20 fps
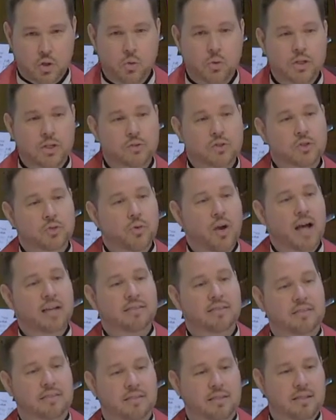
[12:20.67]
Who will you
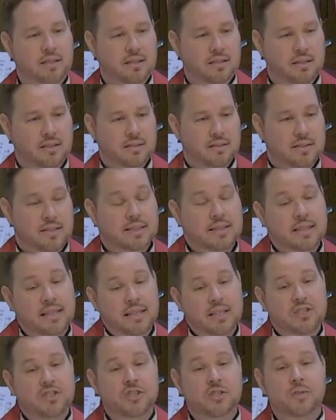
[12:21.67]
trust to
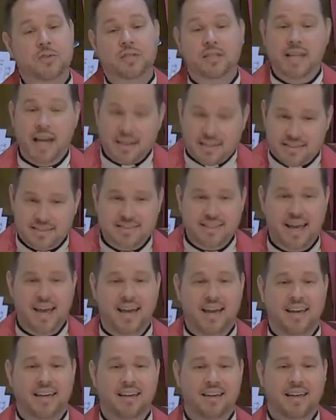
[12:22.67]
lead you the next
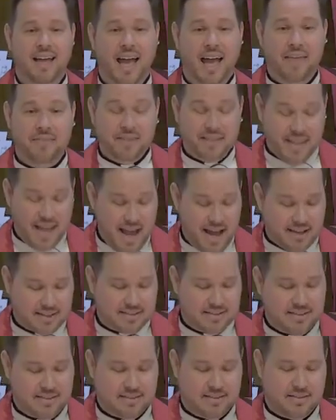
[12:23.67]
day and the
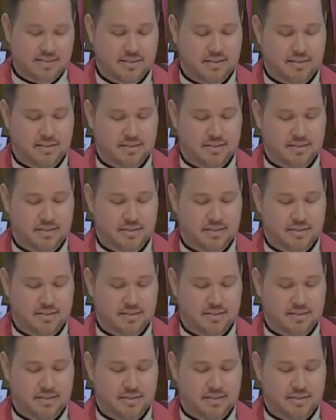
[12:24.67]
next?